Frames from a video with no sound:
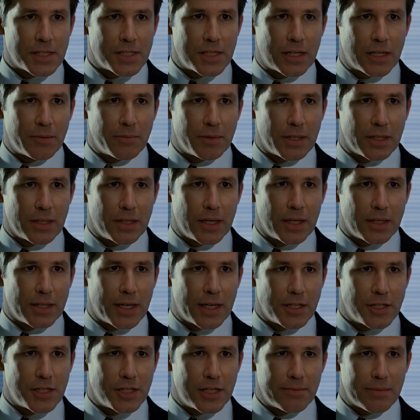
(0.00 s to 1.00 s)
Fuller
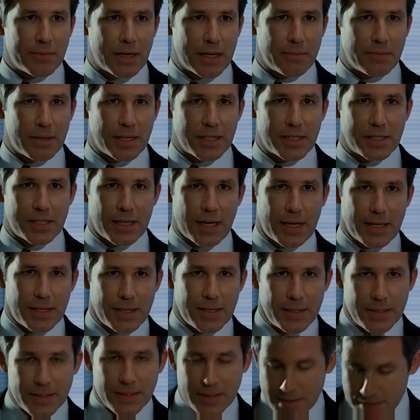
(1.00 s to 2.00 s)
agrees and relegates